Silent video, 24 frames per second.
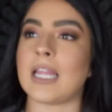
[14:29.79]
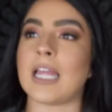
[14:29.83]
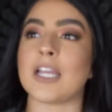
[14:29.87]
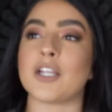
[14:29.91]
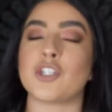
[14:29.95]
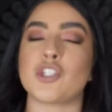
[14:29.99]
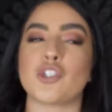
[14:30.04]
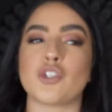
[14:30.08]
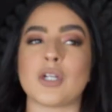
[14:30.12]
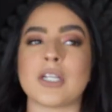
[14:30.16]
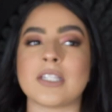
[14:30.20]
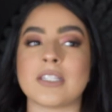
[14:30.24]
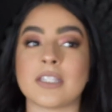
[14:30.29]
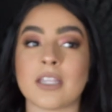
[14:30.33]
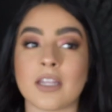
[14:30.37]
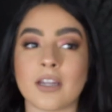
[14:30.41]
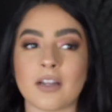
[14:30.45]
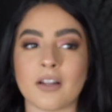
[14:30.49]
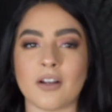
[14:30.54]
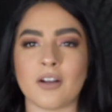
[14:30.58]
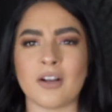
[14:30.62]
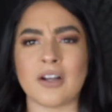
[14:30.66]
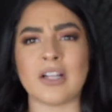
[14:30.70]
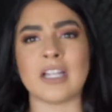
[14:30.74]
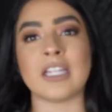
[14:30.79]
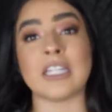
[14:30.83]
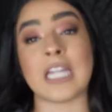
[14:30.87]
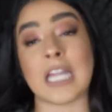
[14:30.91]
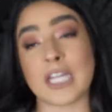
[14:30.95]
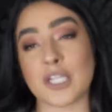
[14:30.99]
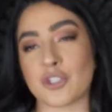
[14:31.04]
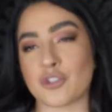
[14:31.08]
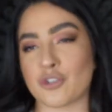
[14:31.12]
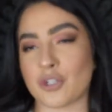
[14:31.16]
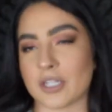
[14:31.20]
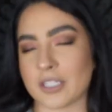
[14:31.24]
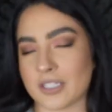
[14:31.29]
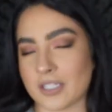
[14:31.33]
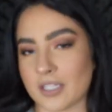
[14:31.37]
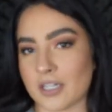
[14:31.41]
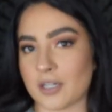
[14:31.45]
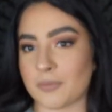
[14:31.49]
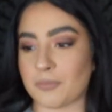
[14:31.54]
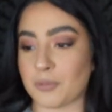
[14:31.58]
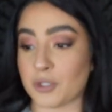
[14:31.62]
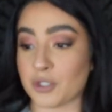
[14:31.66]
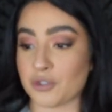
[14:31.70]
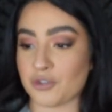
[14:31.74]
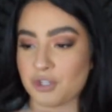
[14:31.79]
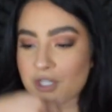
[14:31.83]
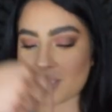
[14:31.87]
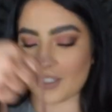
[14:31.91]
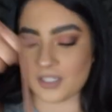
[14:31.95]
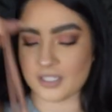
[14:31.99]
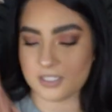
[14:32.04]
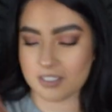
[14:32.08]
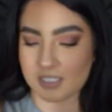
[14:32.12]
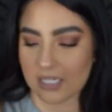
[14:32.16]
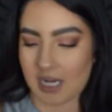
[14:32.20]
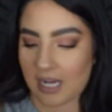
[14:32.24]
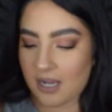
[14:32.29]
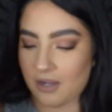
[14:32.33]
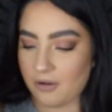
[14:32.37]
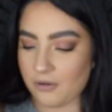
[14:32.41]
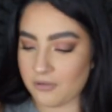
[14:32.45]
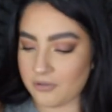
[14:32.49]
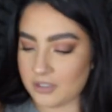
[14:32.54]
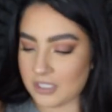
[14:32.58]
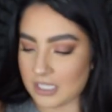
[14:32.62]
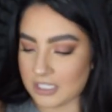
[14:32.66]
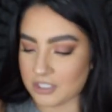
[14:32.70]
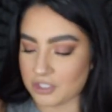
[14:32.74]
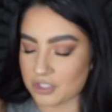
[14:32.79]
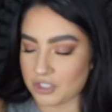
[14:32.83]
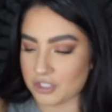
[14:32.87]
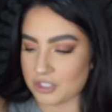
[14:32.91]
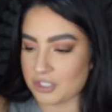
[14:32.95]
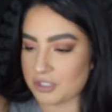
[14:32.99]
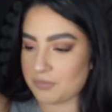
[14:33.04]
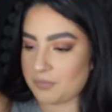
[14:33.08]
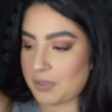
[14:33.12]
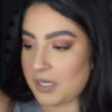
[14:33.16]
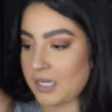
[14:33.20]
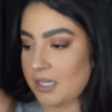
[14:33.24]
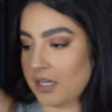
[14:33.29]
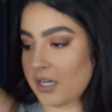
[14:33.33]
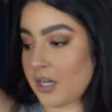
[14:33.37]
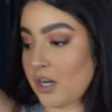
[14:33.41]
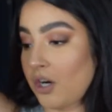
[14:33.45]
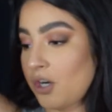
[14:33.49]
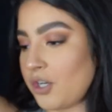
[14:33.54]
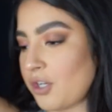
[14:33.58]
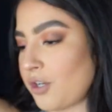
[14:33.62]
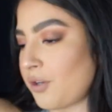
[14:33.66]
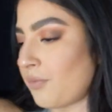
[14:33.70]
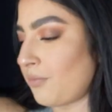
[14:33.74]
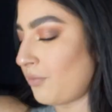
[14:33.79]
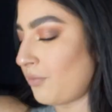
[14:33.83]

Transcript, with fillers: like dress it up uh, like dress it up or dress it down like just depending on your